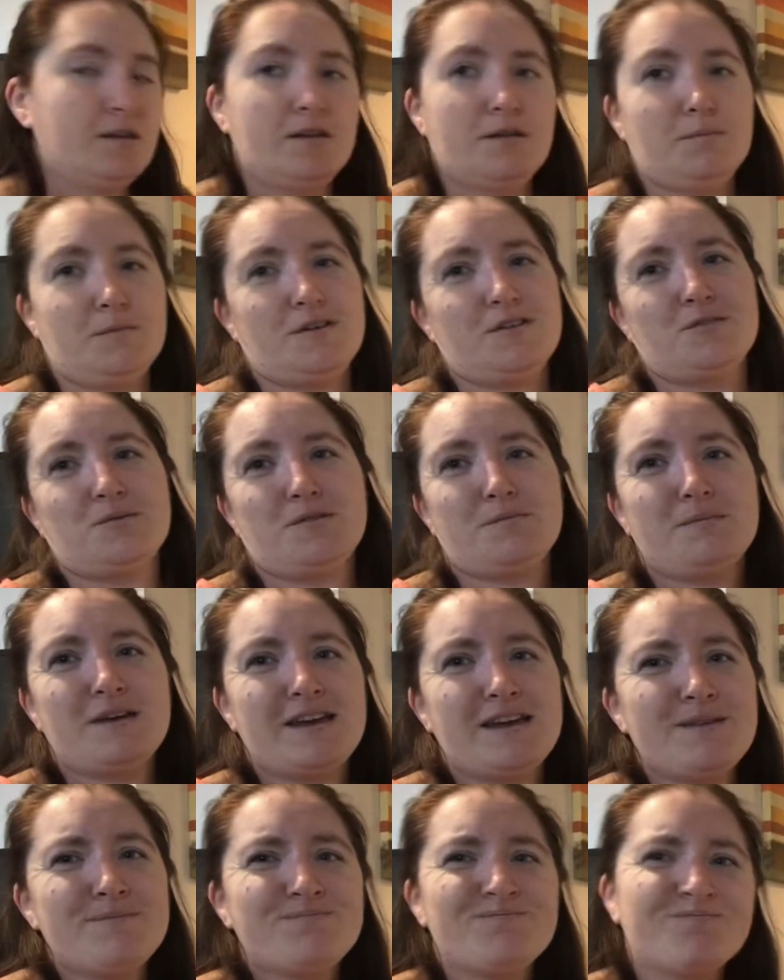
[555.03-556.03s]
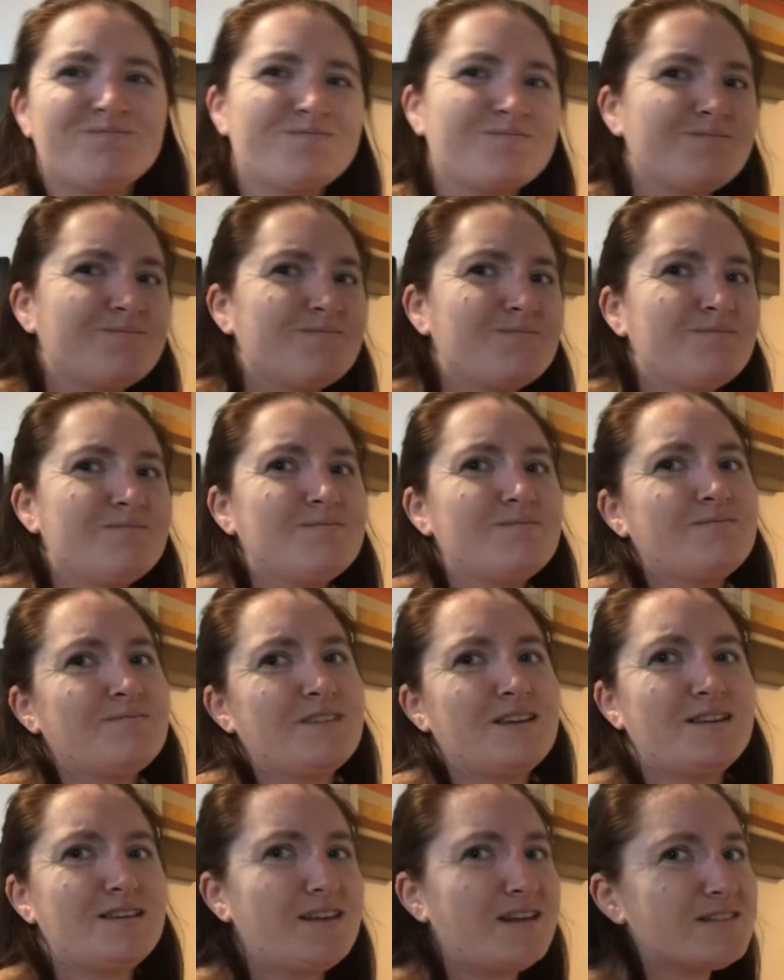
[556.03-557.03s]
Because with me,
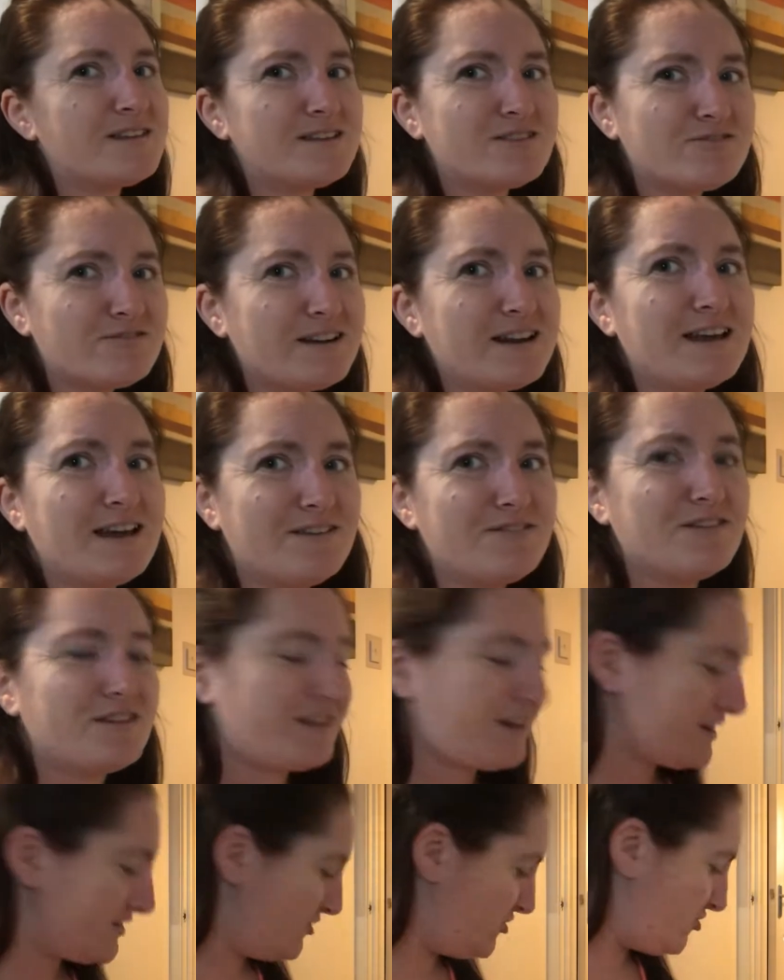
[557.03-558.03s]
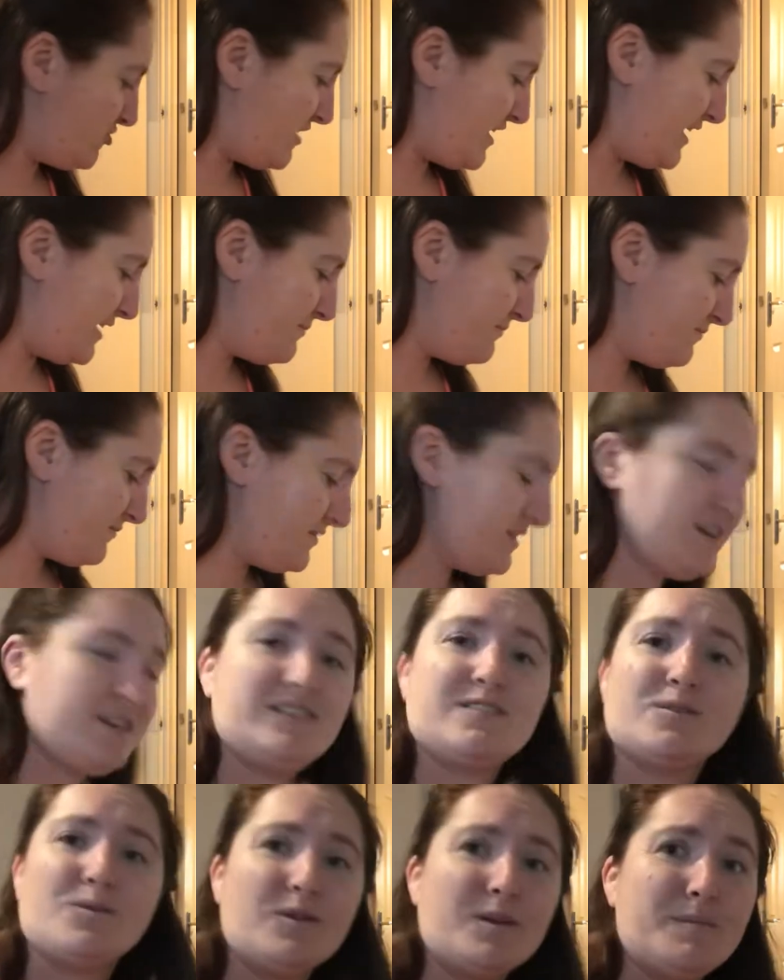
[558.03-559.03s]
nothing's really ever that straight. It's
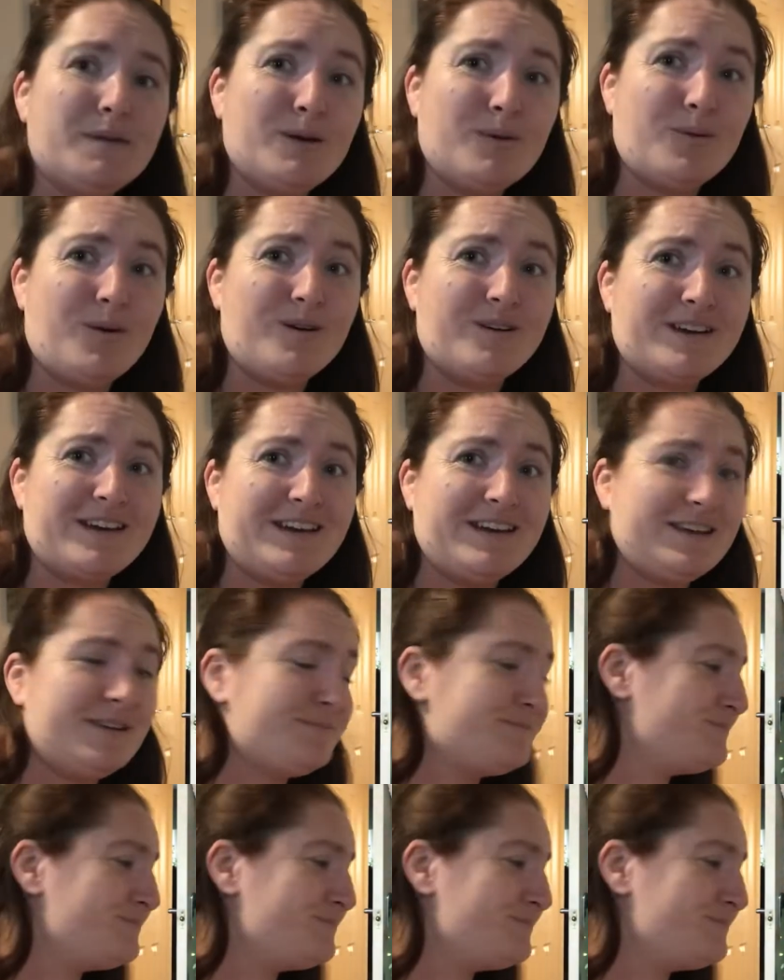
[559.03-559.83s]
all a bit wonky.